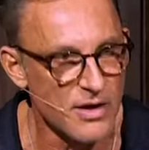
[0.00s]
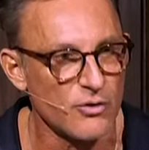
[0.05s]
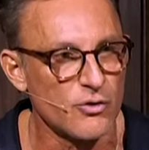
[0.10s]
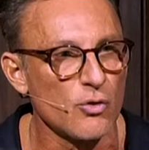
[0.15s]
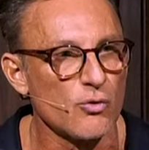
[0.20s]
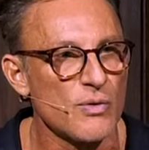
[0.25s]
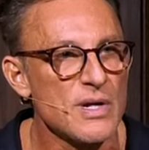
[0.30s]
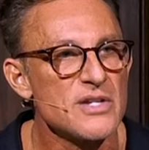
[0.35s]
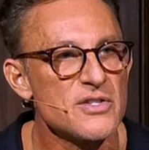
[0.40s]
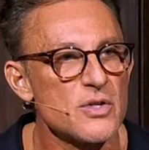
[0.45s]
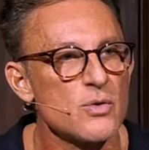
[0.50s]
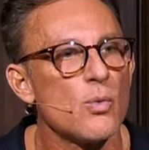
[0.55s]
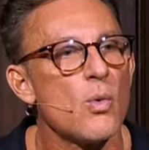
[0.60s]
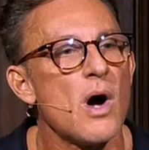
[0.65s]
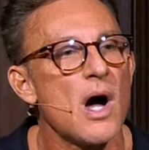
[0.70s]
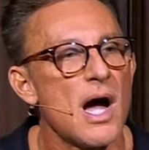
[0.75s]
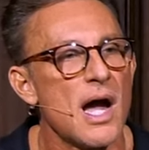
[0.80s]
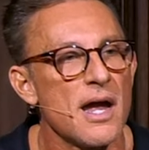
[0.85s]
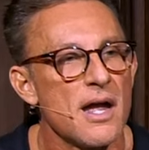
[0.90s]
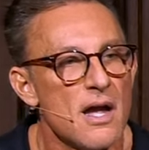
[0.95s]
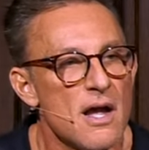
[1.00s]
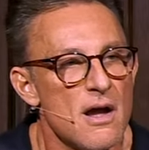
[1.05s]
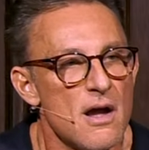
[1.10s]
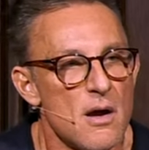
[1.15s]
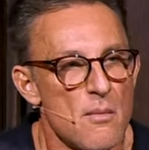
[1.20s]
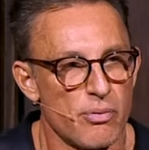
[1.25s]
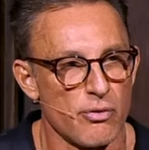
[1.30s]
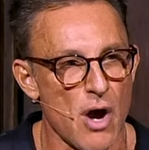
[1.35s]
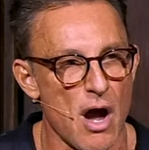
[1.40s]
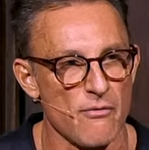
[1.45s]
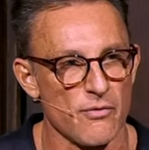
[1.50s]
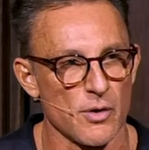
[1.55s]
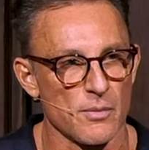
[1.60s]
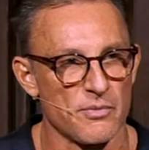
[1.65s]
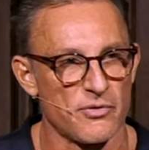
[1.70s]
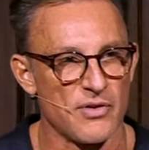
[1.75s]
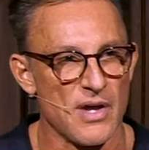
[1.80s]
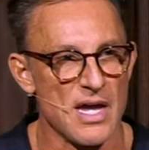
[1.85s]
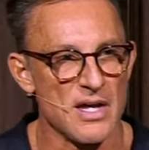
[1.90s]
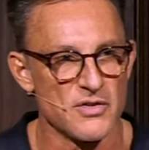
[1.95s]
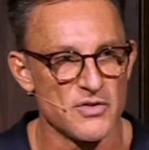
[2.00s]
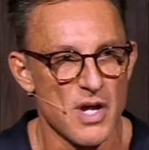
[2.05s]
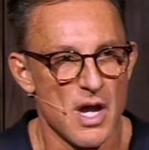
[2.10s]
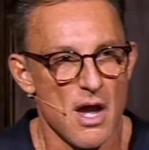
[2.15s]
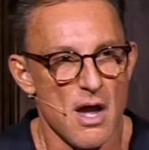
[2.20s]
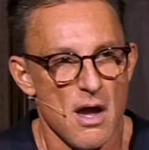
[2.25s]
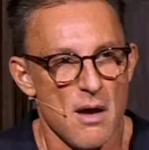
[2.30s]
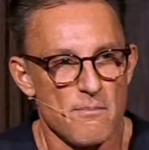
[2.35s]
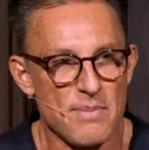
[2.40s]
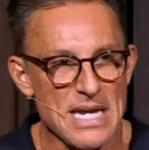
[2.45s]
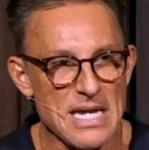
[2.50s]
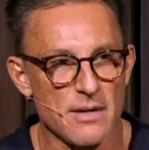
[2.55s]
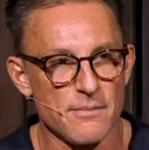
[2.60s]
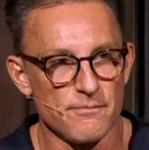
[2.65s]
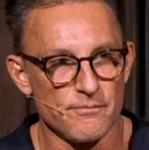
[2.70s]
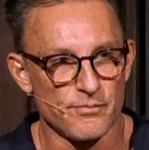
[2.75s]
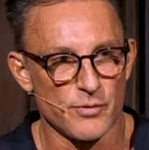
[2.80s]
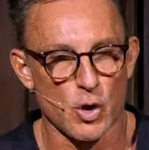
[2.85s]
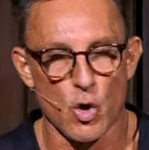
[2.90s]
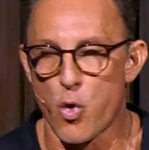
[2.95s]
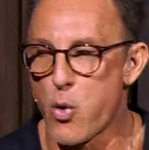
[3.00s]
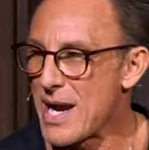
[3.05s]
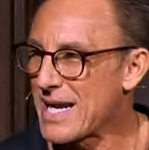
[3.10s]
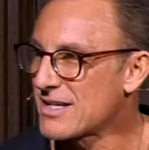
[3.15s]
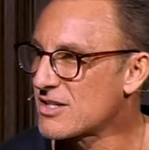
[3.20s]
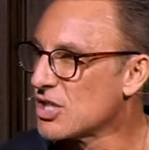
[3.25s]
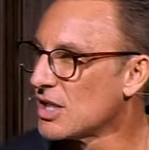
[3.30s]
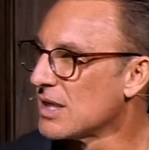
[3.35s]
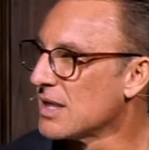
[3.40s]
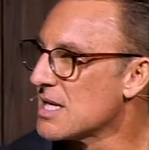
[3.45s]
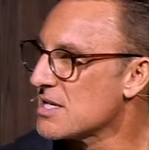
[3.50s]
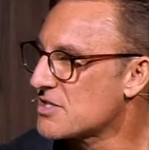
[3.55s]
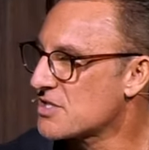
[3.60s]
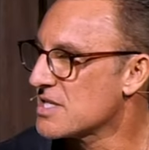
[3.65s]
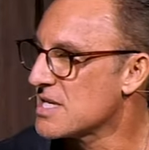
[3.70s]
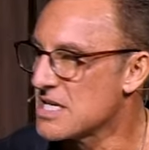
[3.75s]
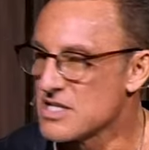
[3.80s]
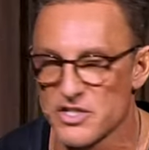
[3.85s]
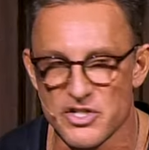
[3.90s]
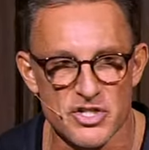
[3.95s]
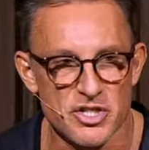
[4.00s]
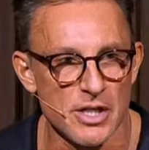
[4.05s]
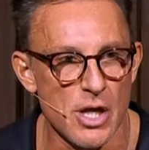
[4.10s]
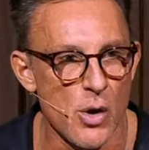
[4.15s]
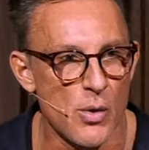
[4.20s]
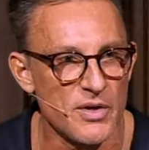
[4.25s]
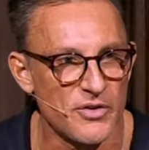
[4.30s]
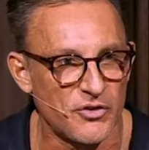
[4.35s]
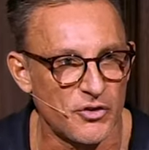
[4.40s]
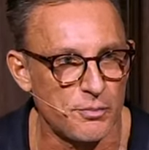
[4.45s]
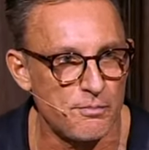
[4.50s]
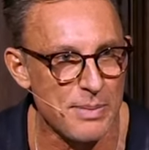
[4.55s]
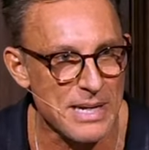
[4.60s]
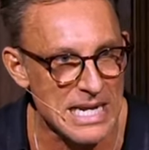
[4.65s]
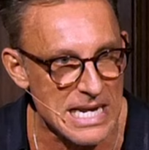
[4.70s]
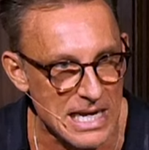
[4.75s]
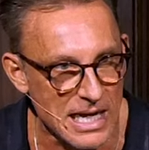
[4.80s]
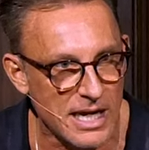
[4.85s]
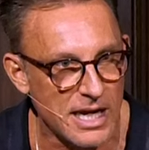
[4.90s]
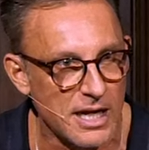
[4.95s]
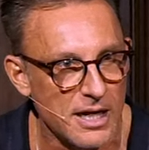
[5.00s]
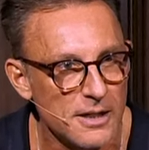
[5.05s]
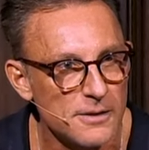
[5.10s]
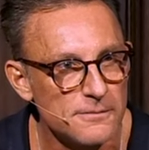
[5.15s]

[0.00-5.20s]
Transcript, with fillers: There's a reason why Proverbs says, Be quick to listen and slow to speak.